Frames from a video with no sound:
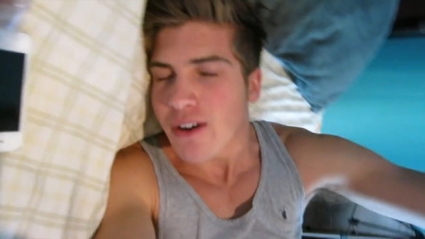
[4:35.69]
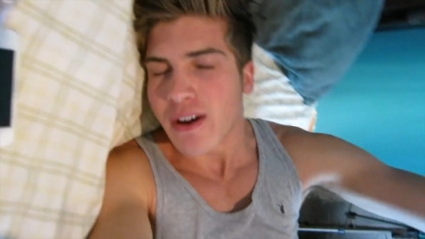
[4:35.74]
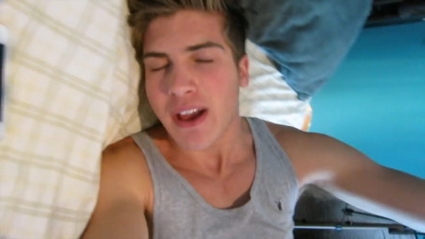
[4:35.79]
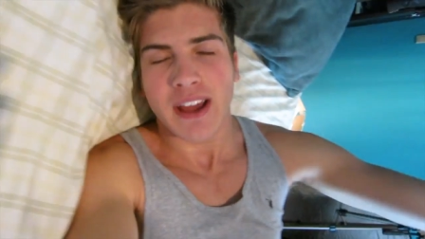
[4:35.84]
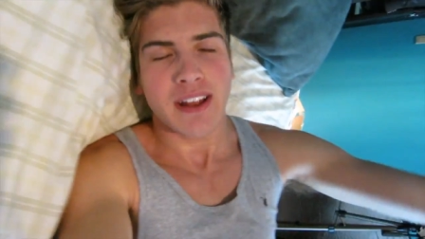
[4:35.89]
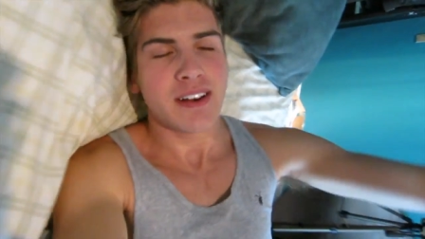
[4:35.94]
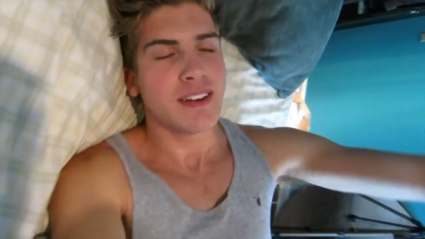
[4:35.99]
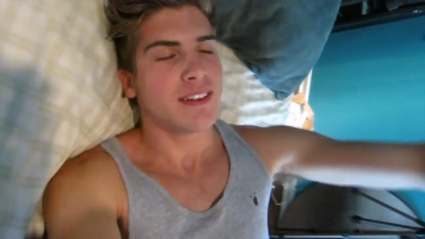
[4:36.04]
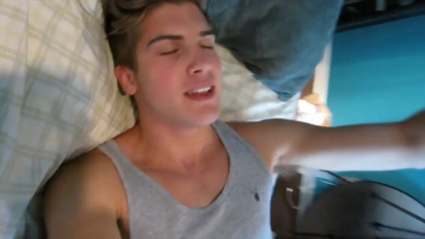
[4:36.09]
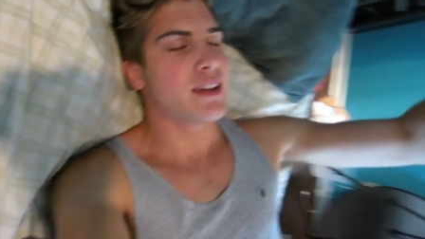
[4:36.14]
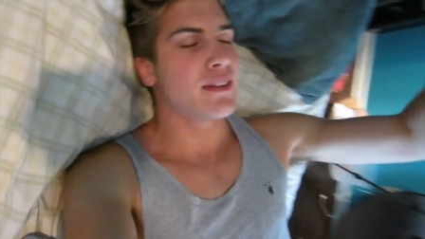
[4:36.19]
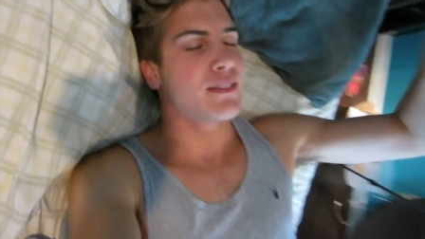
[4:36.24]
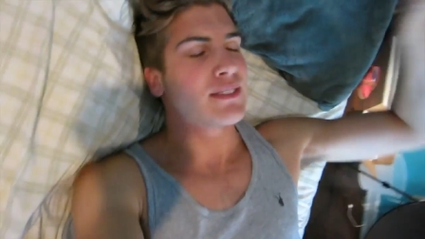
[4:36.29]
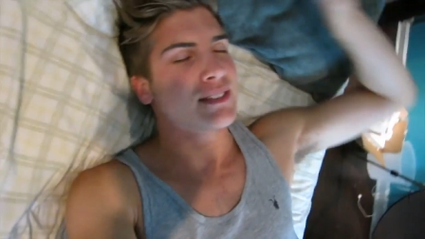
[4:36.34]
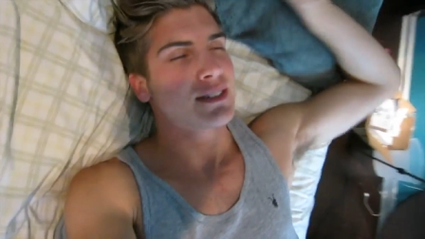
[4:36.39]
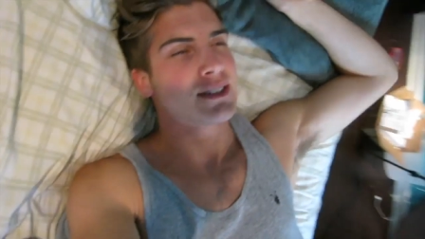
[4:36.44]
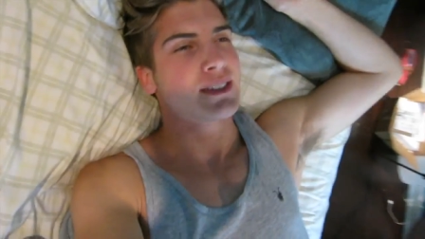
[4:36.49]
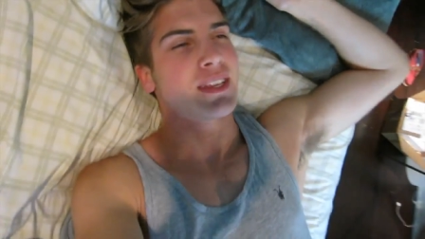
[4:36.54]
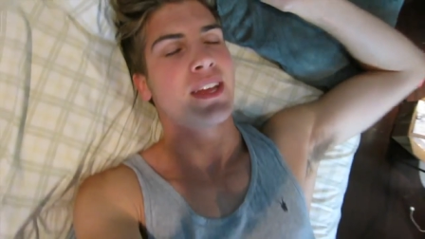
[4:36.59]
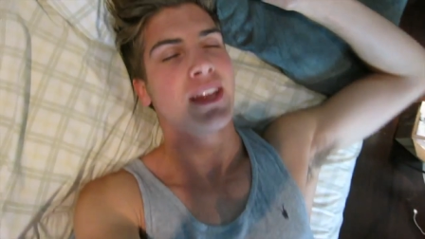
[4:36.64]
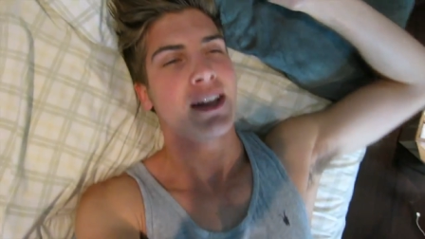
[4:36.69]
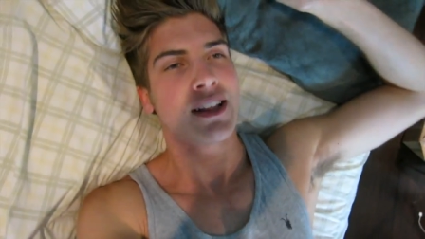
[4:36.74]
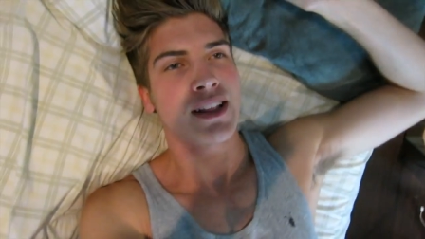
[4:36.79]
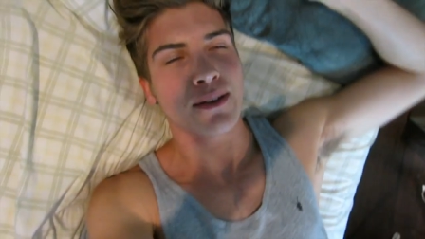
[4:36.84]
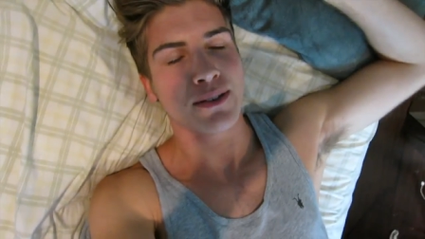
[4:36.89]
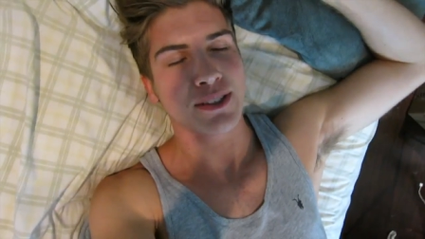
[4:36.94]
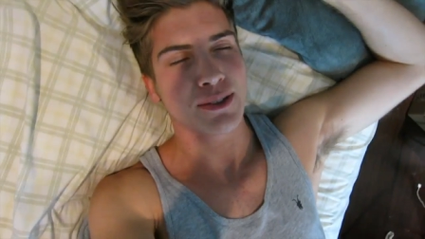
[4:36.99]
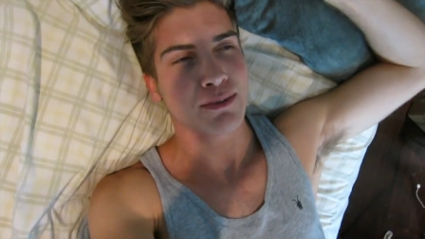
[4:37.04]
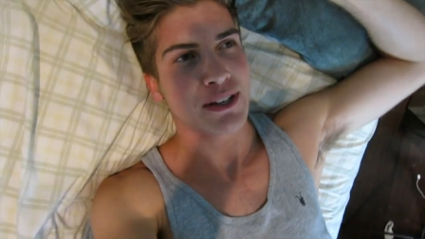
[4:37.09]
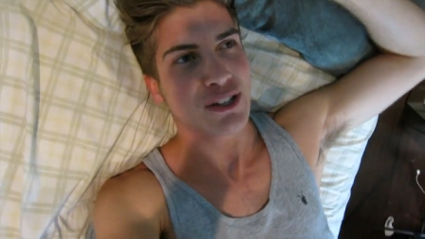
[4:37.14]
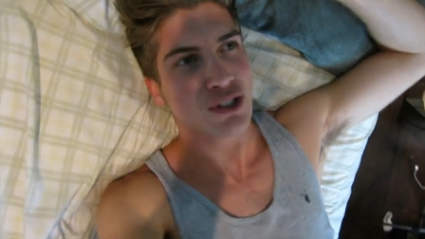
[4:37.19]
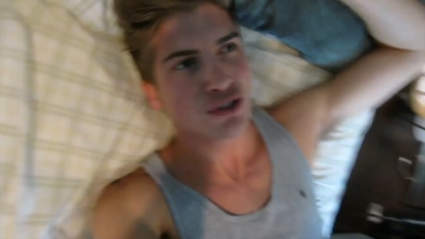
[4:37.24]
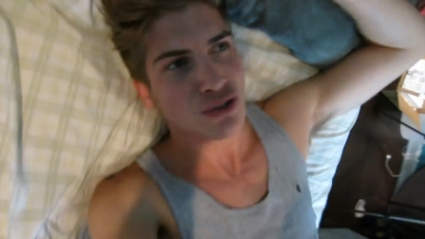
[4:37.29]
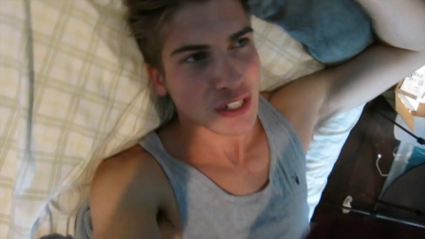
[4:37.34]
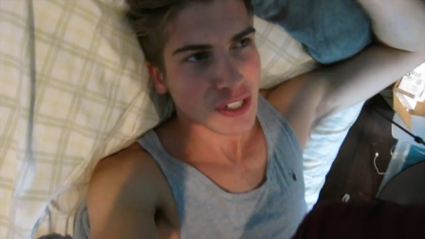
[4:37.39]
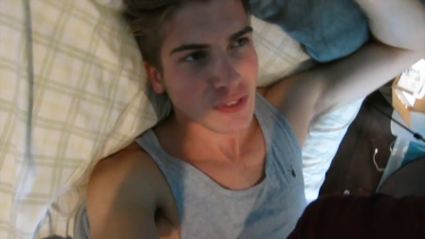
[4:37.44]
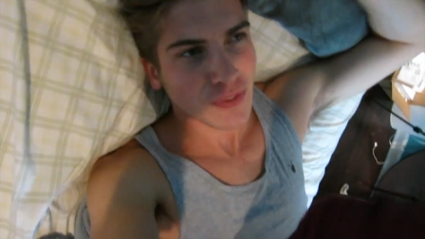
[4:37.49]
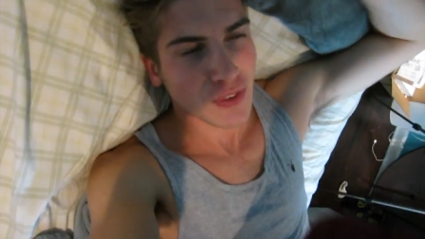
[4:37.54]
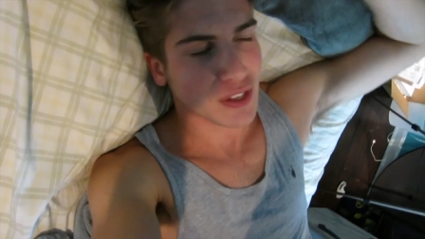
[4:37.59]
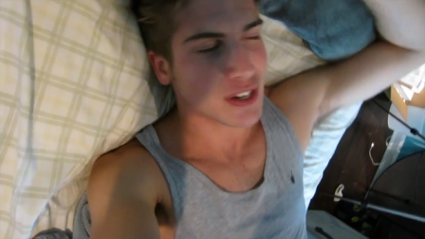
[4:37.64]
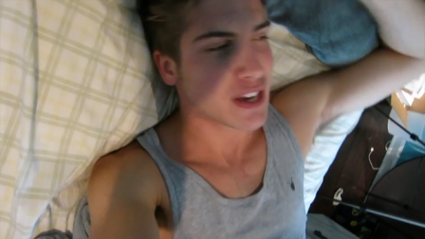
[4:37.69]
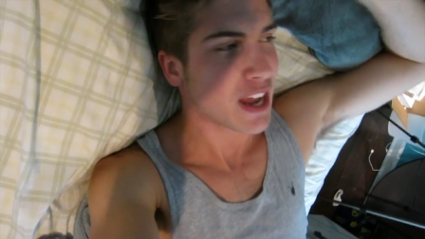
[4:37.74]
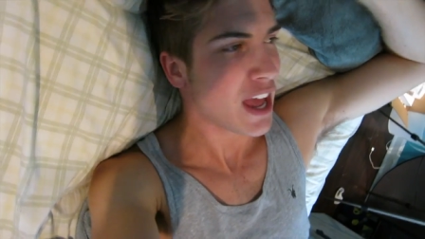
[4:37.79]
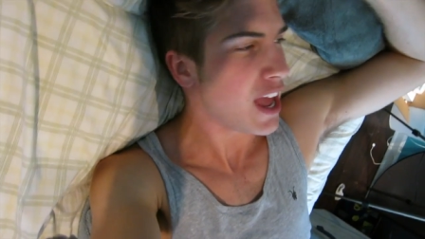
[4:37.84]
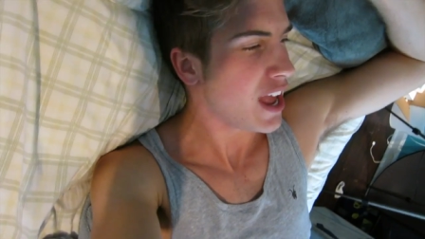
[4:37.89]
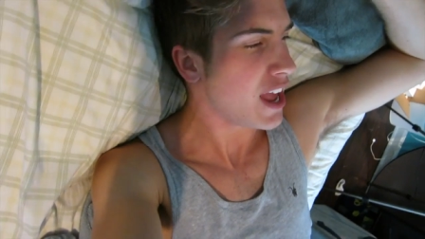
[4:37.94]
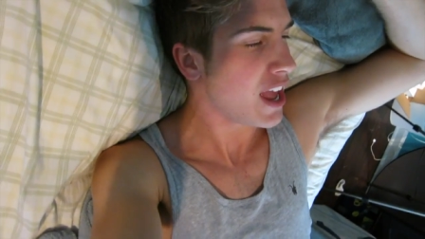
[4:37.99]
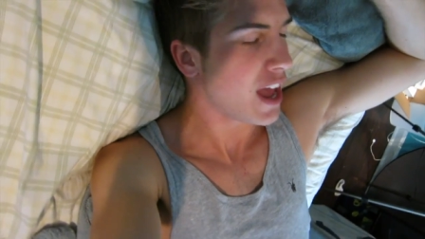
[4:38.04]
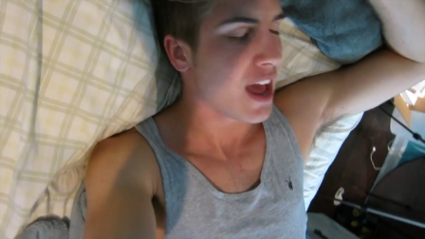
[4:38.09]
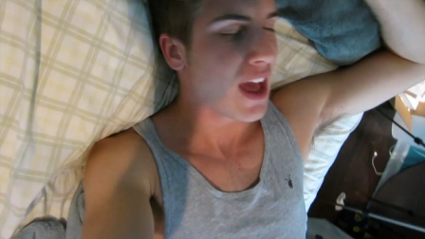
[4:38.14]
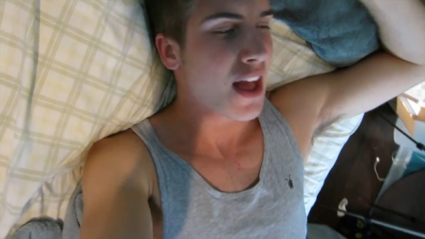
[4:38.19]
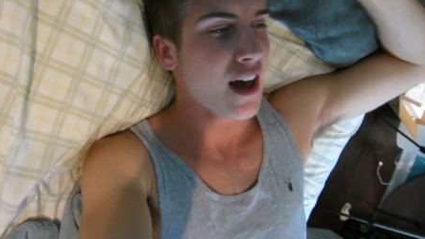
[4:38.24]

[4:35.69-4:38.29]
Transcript: okay, that was that was my stretch for the day.